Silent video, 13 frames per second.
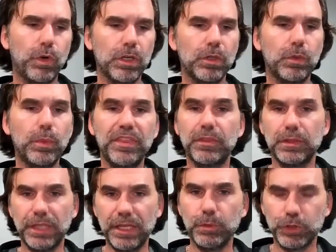work with the
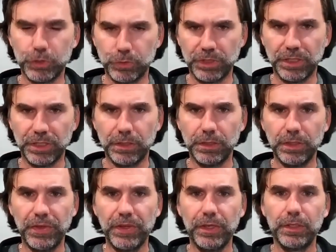labor union
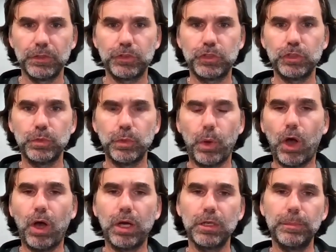to
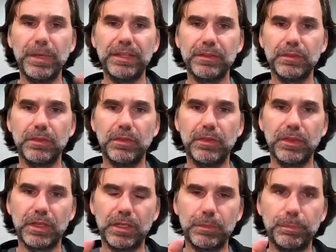augment
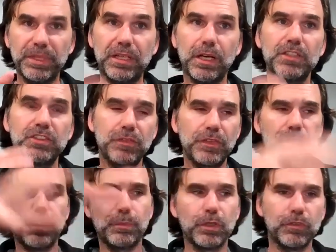because of the
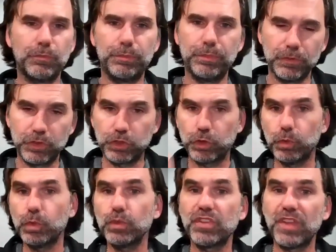number of
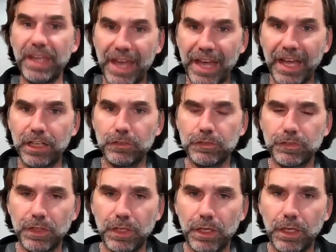schools they have
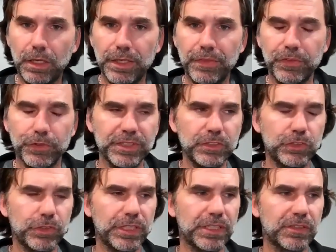in their
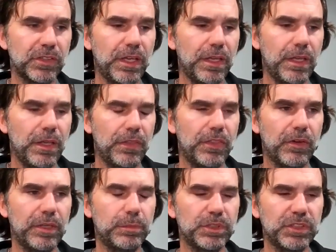district.
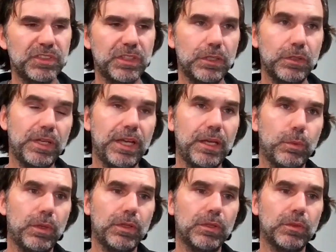They're able to say, okay,
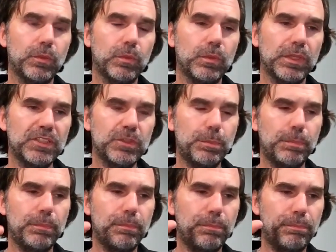well,
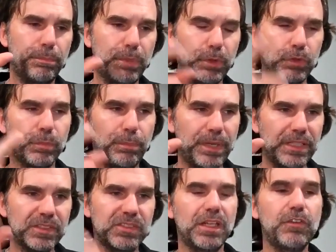let's build,
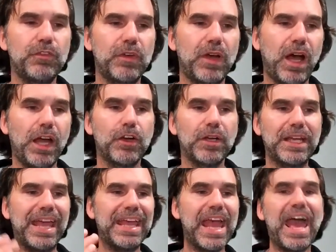instead of
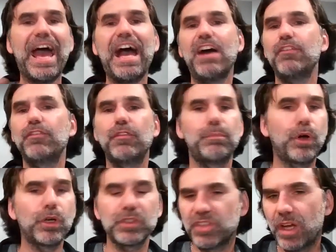hiring a half
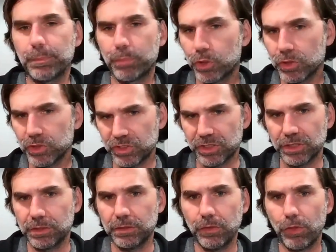part-time
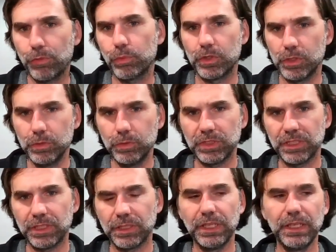person through the
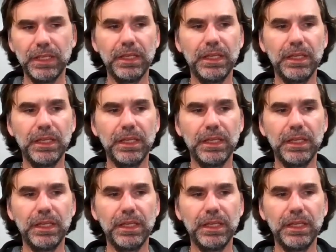union,